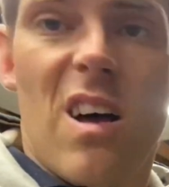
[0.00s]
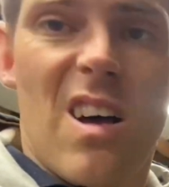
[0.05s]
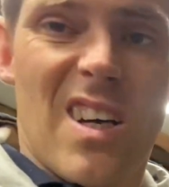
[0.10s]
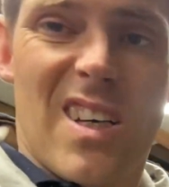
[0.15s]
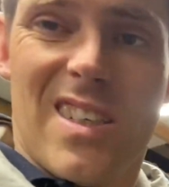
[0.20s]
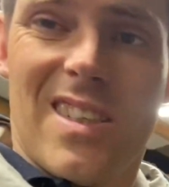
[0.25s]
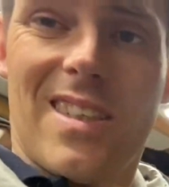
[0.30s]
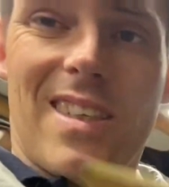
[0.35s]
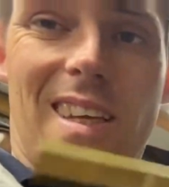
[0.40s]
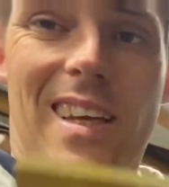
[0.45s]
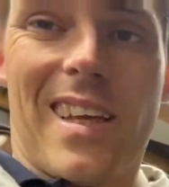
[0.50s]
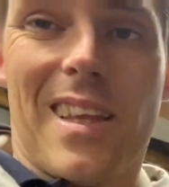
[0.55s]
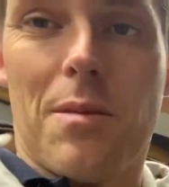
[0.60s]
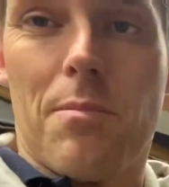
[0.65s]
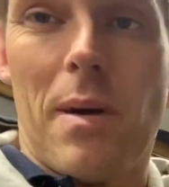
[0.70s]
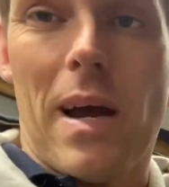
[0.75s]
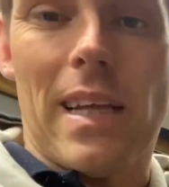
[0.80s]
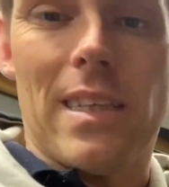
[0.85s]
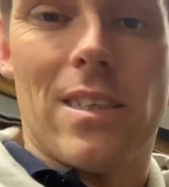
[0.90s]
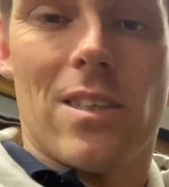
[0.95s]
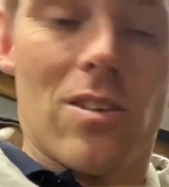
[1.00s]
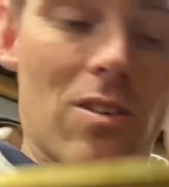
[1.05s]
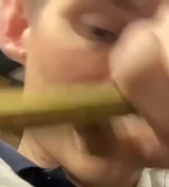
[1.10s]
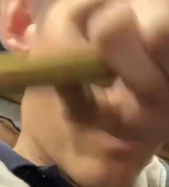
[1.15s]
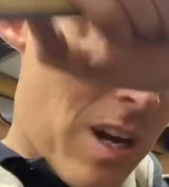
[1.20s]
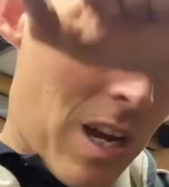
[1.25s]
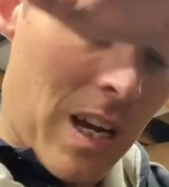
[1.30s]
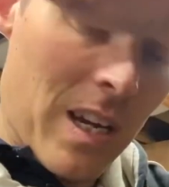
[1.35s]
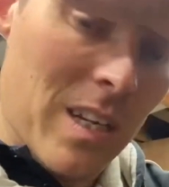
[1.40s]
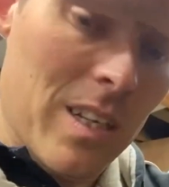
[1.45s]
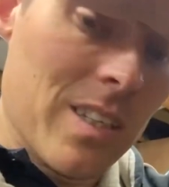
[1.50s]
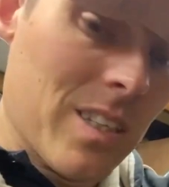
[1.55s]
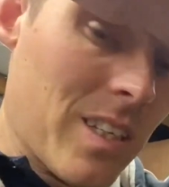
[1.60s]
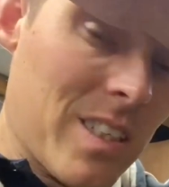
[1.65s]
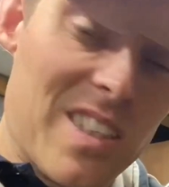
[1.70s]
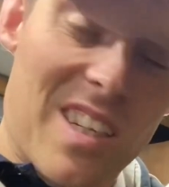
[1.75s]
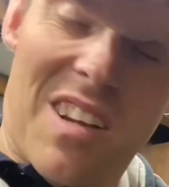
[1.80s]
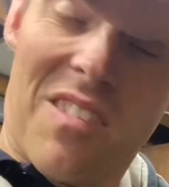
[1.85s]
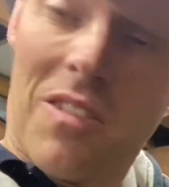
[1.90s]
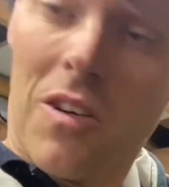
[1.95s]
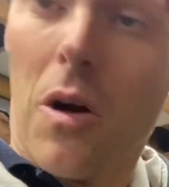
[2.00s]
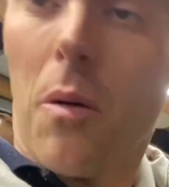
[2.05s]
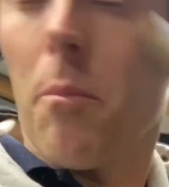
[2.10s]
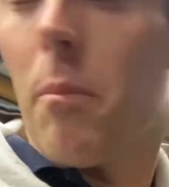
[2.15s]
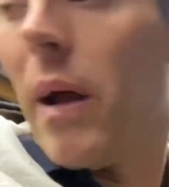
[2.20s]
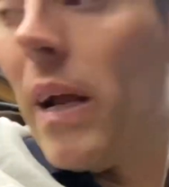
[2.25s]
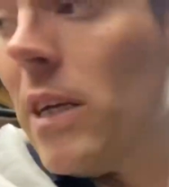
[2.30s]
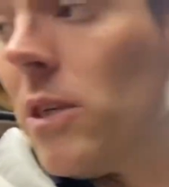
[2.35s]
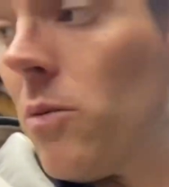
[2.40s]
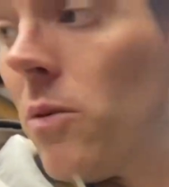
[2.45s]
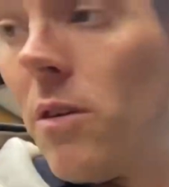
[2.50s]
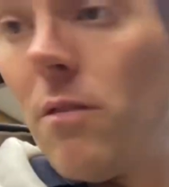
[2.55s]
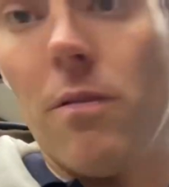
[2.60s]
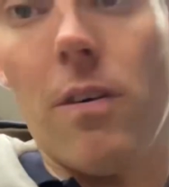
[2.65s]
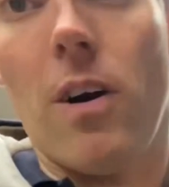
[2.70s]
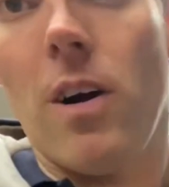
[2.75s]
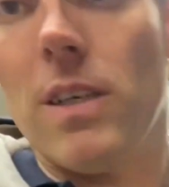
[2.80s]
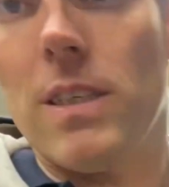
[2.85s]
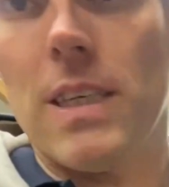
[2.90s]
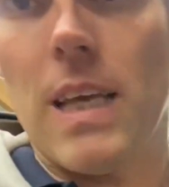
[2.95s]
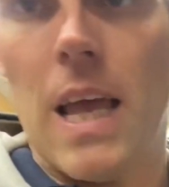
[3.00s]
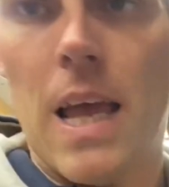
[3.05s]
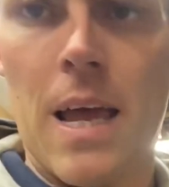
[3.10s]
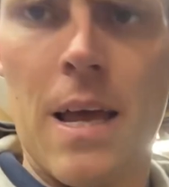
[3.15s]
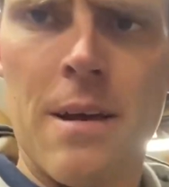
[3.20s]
stick in the bandsaw, because I still haven't got a bench with a vise.